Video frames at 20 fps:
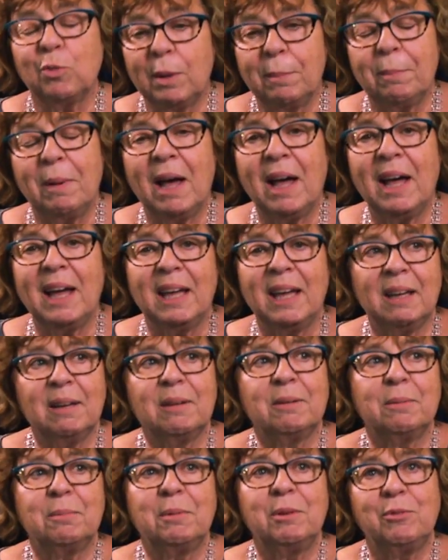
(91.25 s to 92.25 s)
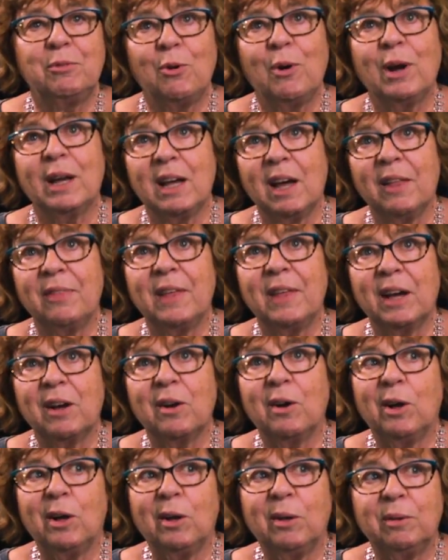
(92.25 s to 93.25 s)
went by before I got that
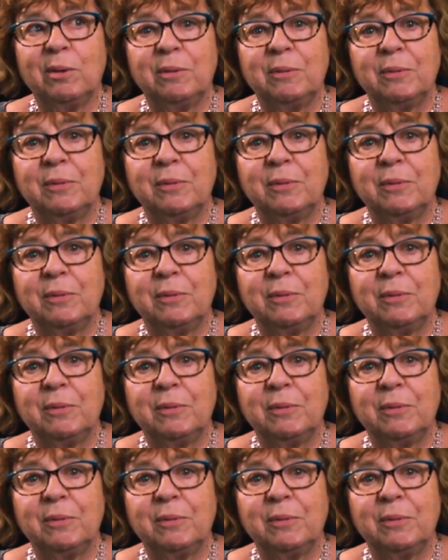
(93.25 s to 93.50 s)
call?